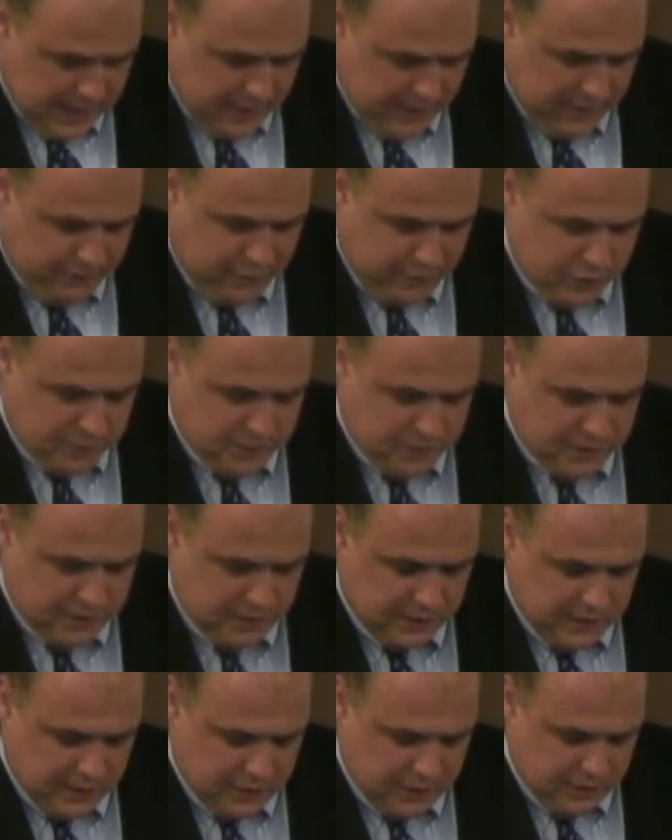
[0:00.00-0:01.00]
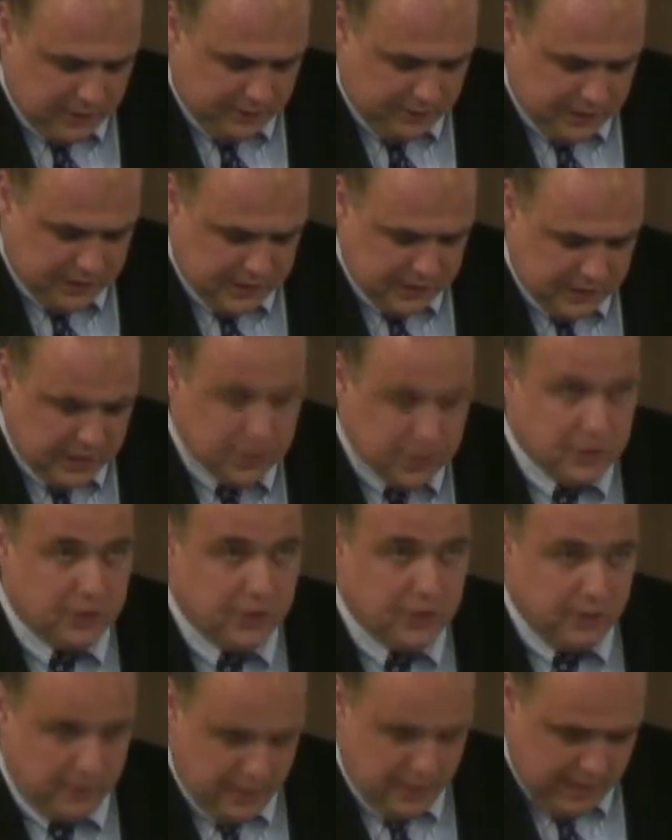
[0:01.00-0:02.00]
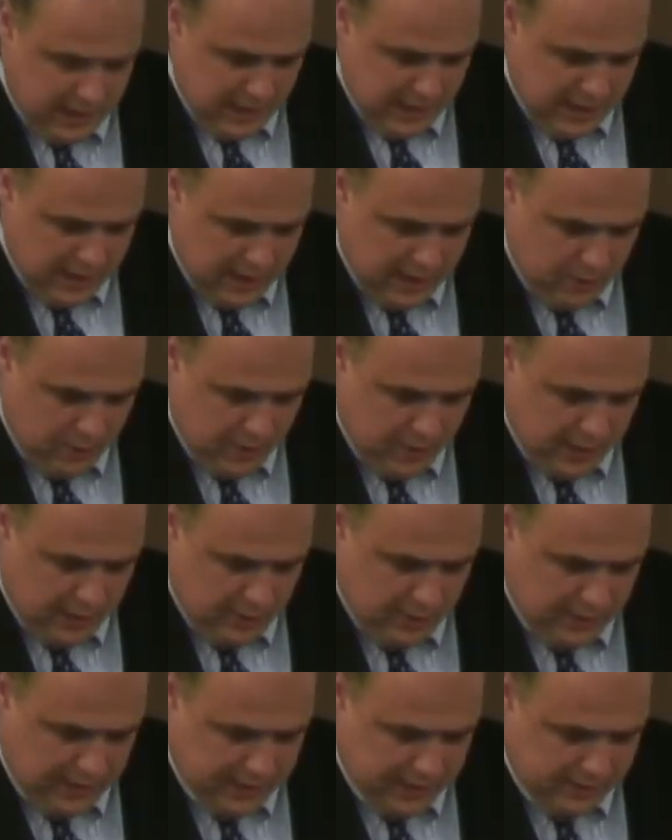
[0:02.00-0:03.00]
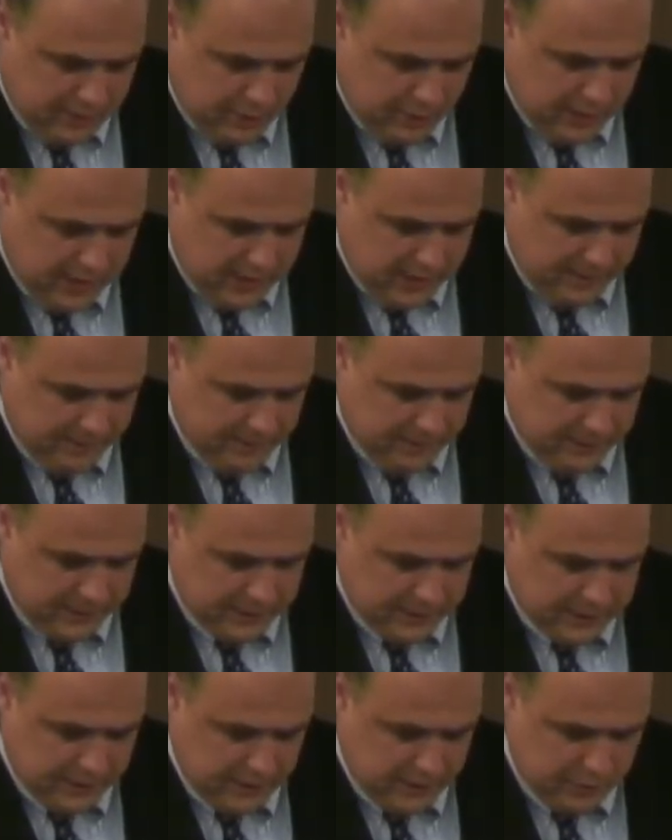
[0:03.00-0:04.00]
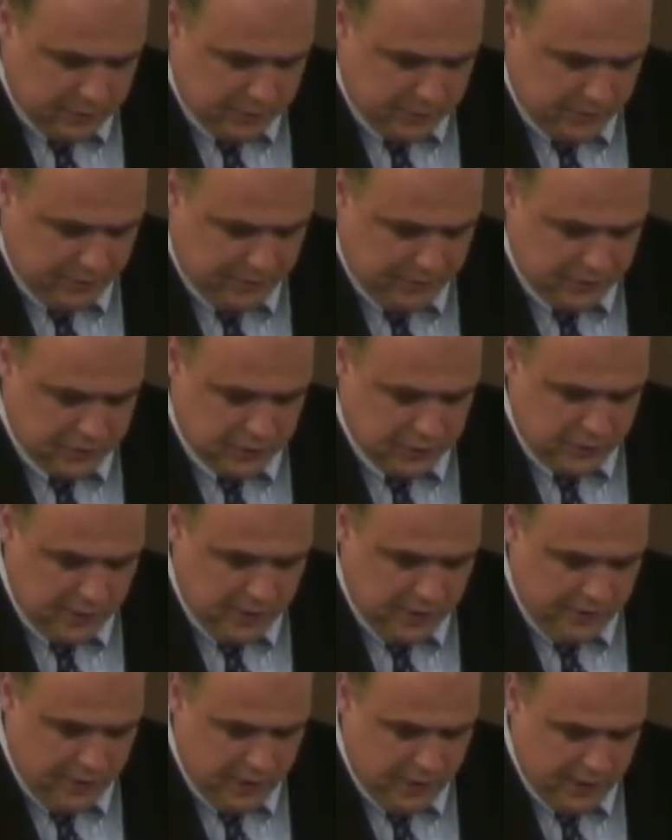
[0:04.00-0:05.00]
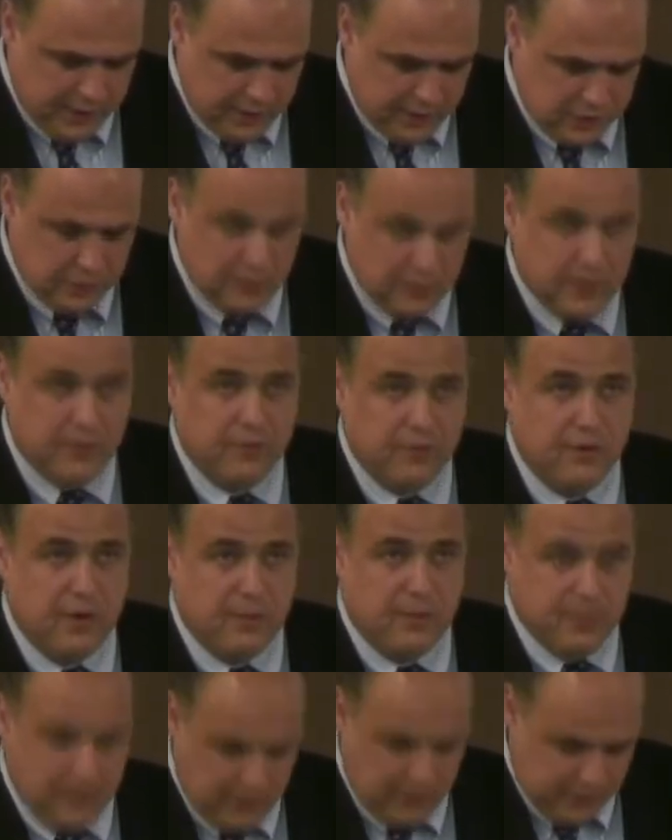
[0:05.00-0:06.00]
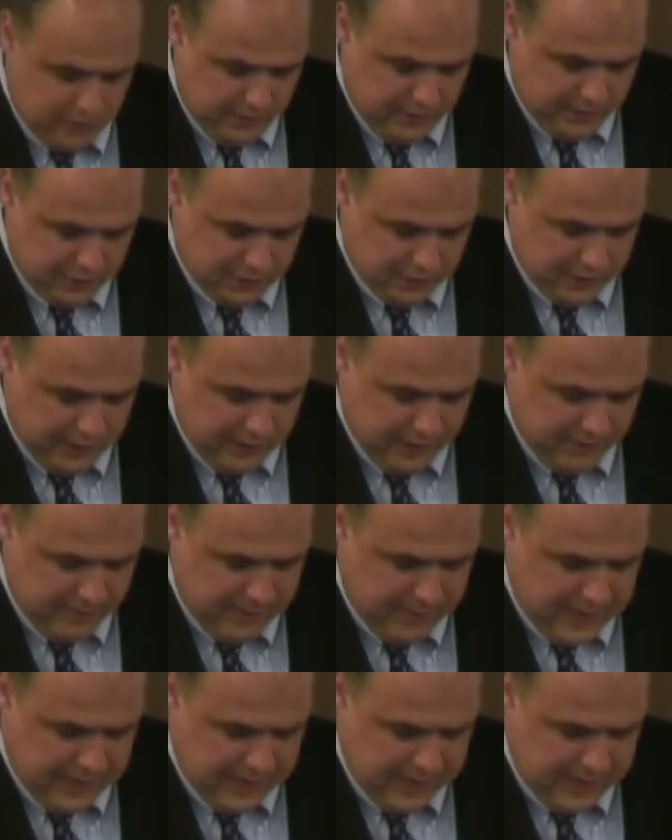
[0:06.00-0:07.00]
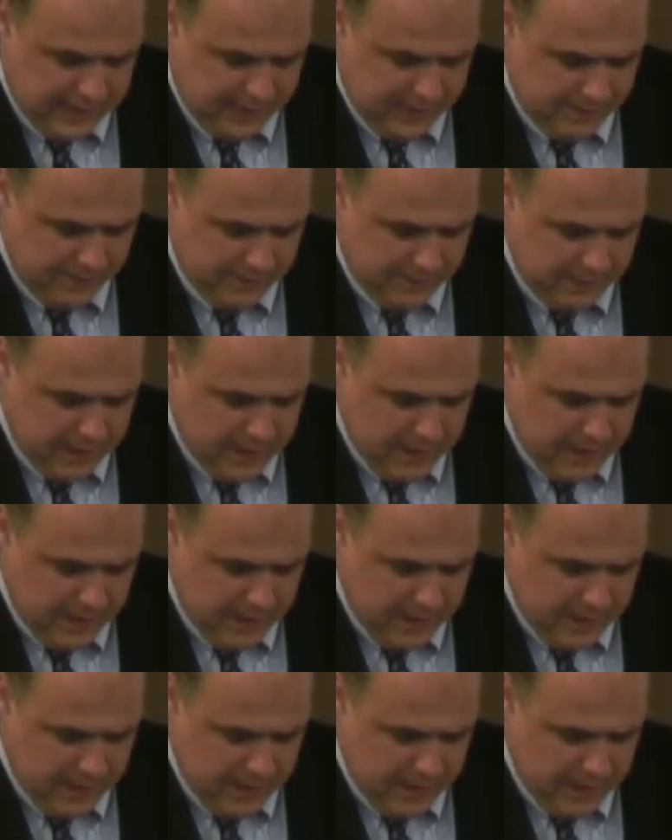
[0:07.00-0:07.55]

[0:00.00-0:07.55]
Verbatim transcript: In the first presentation of this session, Eugenio Carmona, Distinguished Professor of Art History from the University of Malaga,